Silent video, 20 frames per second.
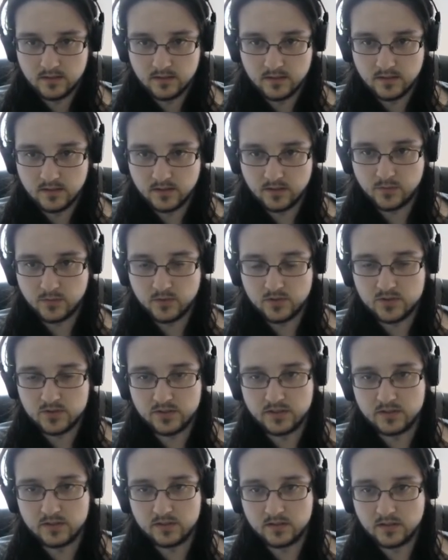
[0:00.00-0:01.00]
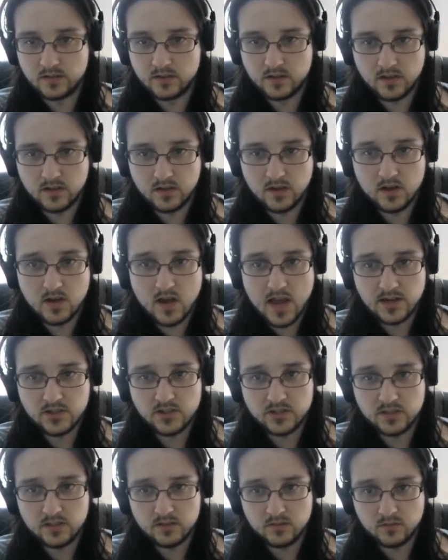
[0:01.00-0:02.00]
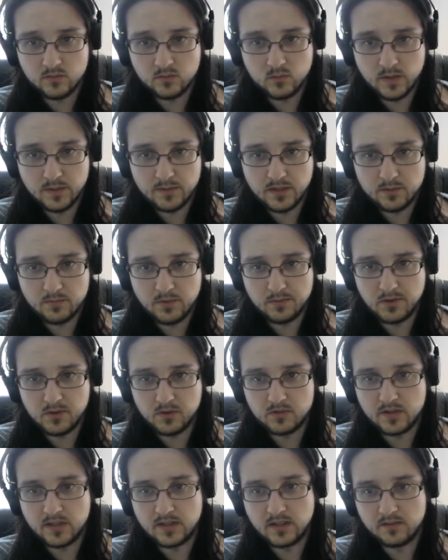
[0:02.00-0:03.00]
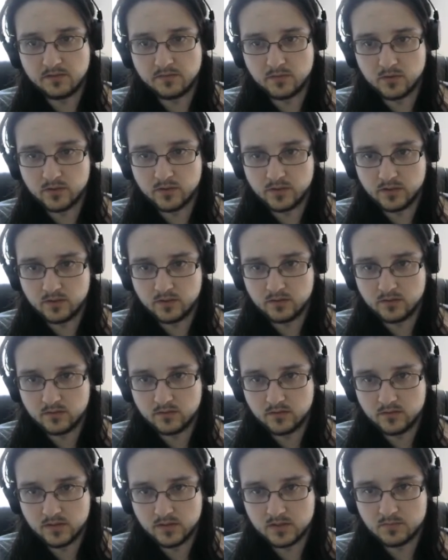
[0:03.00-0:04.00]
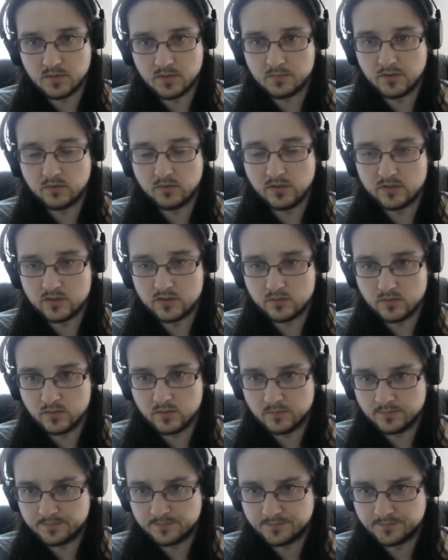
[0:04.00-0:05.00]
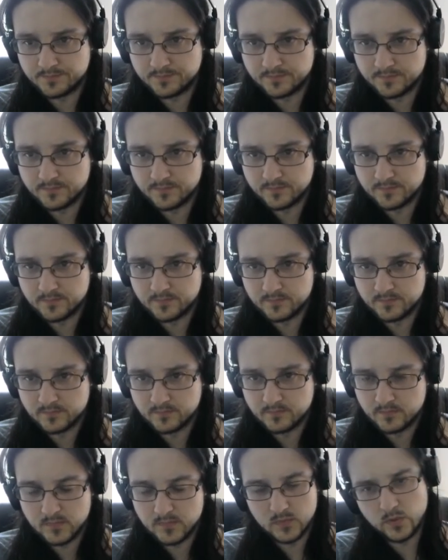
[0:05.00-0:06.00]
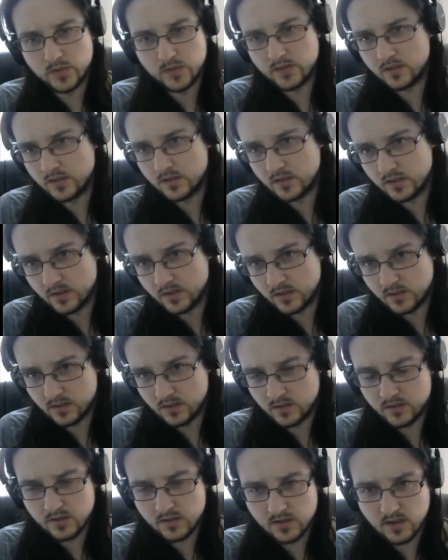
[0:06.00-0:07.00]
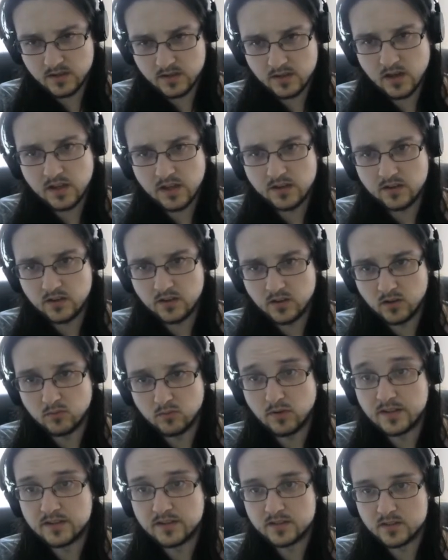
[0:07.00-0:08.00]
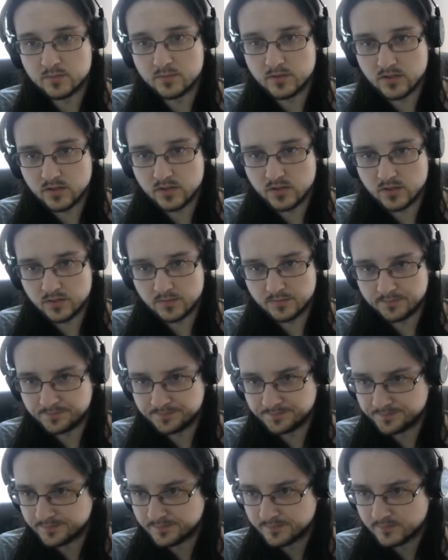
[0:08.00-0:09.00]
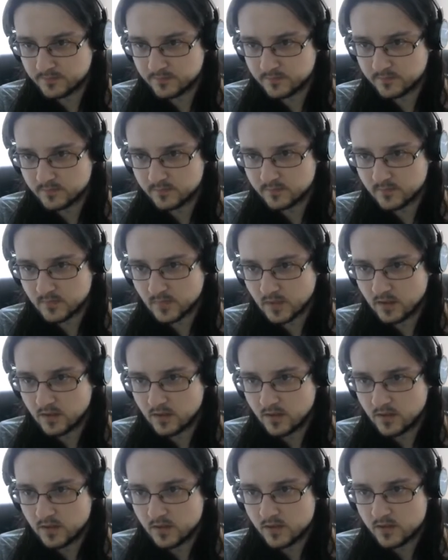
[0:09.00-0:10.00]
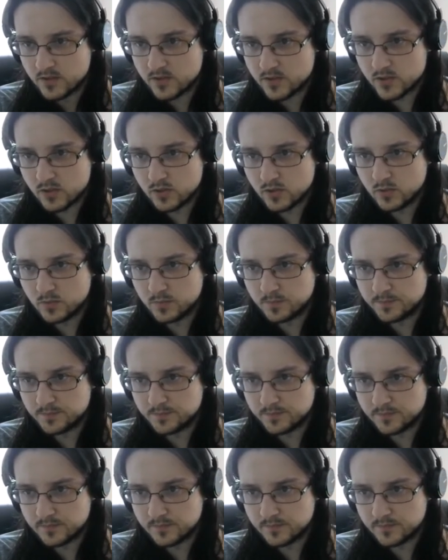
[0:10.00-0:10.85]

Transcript: unfortunately, actually, white can maybe go knight a4 here. This might be reasonable. With a not horrendous position. So,